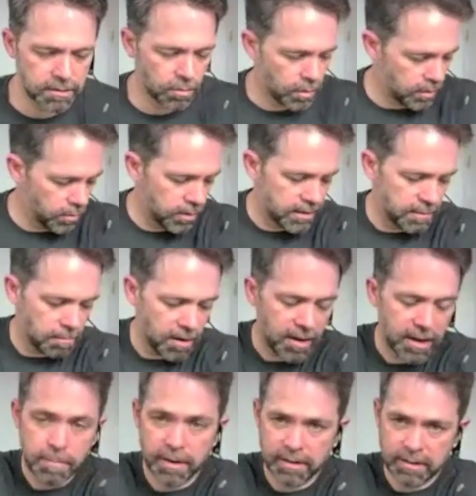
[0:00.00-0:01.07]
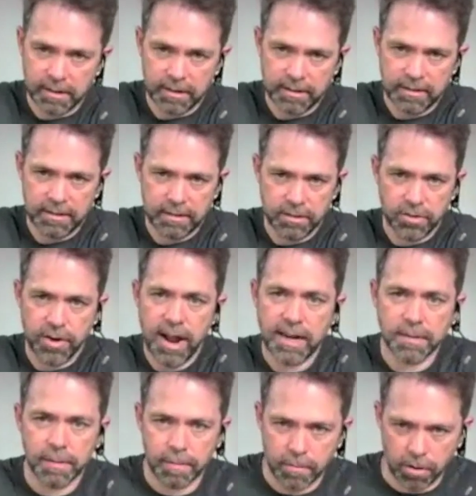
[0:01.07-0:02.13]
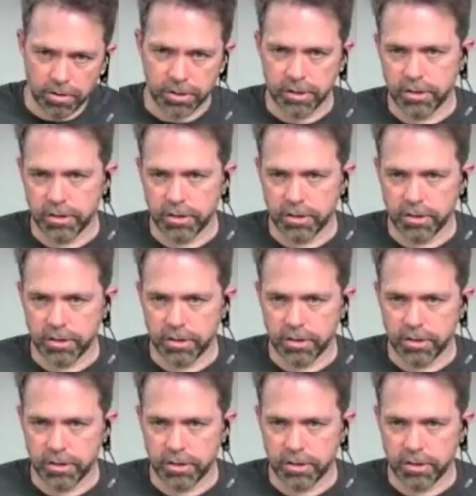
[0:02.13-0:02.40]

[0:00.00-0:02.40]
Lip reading: what the body bug does is it tracks my motion,